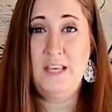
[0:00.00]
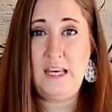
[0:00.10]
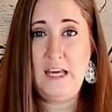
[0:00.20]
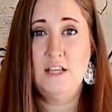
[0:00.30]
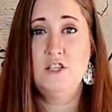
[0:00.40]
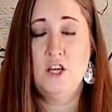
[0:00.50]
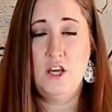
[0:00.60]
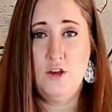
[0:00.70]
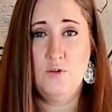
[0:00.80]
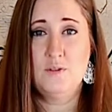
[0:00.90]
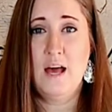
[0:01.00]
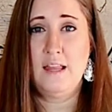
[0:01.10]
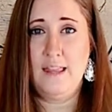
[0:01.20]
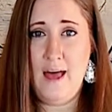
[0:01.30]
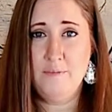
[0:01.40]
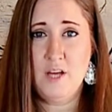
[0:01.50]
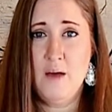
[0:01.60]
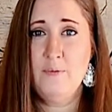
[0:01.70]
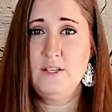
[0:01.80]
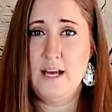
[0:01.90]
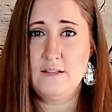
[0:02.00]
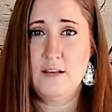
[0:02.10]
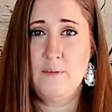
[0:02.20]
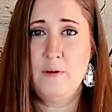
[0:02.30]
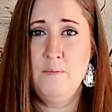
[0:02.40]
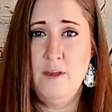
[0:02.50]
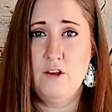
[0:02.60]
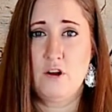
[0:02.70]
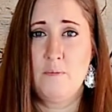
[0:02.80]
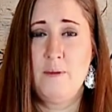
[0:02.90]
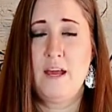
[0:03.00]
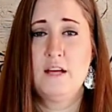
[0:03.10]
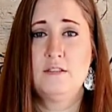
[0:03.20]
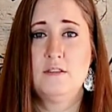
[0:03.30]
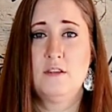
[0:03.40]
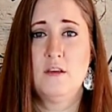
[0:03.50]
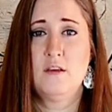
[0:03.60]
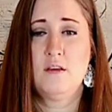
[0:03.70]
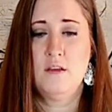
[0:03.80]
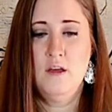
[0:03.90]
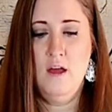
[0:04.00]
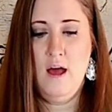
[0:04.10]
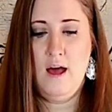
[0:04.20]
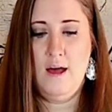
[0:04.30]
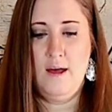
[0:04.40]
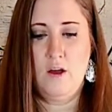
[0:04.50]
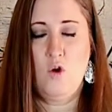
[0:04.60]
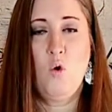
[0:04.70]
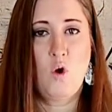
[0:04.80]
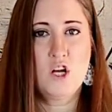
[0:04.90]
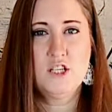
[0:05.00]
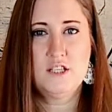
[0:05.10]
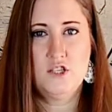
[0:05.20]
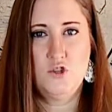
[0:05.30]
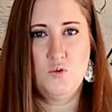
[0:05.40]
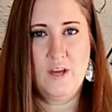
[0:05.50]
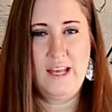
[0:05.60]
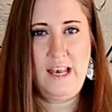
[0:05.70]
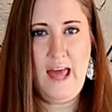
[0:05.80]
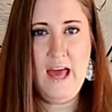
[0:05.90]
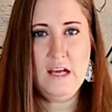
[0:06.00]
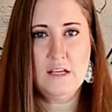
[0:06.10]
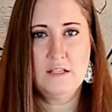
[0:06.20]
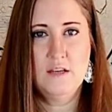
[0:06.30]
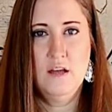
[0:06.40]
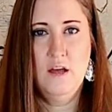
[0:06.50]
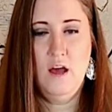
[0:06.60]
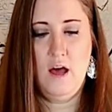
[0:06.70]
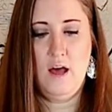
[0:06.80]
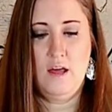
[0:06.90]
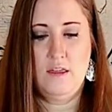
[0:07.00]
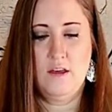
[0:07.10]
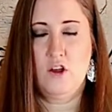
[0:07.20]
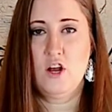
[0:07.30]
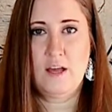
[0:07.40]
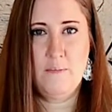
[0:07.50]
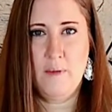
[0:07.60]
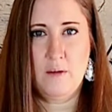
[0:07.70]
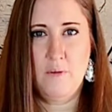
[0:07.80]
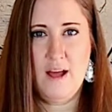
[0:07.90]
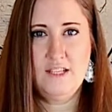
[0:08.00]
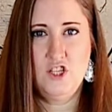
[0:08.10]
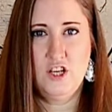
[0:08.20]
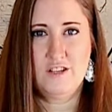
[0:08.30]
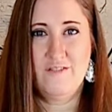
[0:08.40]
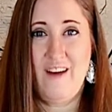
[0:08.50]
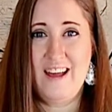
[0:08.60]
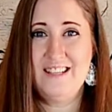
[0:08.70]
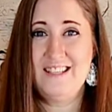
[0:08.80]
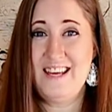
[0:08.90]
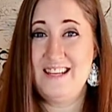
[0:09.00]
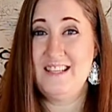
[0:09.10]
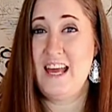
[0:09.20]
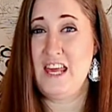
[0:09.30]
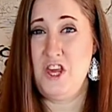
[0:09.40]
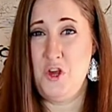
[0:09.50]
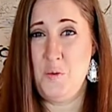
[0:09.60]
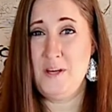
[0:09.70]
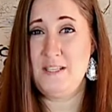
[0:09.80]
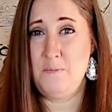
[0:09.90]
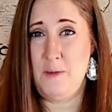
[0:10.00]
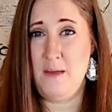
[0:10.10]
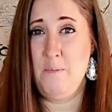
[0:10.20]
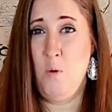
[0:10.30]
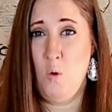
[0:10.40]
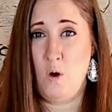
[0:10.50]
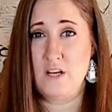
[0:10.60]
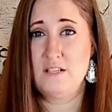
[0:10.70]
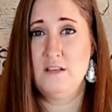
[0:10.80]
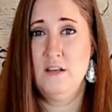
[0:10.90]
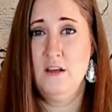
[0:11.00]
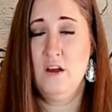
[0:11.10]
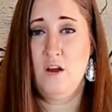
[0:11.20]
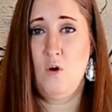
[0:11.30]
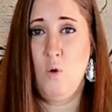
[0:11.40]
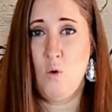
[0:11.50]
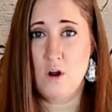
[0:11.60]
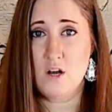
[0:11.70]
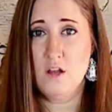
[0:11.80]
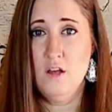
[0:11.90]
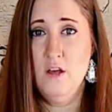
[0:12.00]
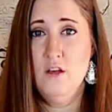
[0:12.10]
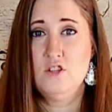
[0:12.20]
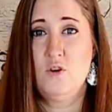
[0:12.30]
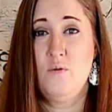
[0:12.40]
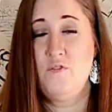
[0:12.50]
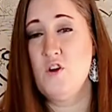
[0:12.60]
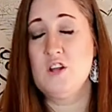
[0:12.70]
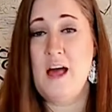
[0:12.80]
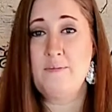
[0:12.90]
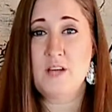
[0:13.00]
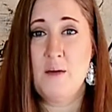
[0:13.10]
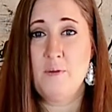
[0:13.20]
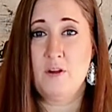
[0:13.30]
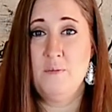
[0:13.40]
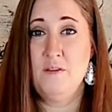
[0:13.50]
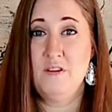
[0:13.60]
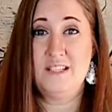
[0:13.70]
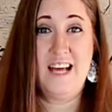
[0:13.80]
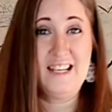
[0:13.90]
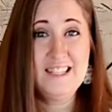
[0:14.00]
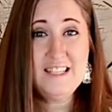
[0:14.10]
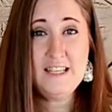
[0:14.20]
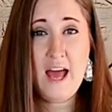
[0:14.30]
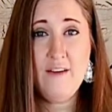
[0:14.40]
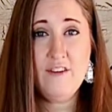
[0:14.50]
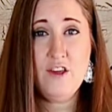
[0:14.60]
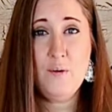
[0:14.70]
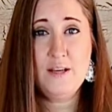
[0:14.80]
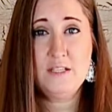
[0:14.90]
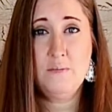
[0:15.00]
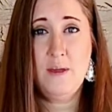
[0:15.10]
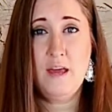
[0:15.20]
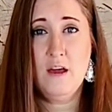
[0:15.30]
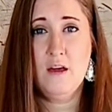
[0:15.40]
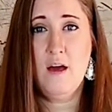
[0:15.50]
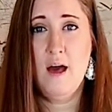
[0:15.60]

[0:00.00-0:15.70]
need to use a laptop or desktop computer because the cords to connect the Cricut Mug Press to your device is a USB port cord. So if your laptop or computer doesn't have a USB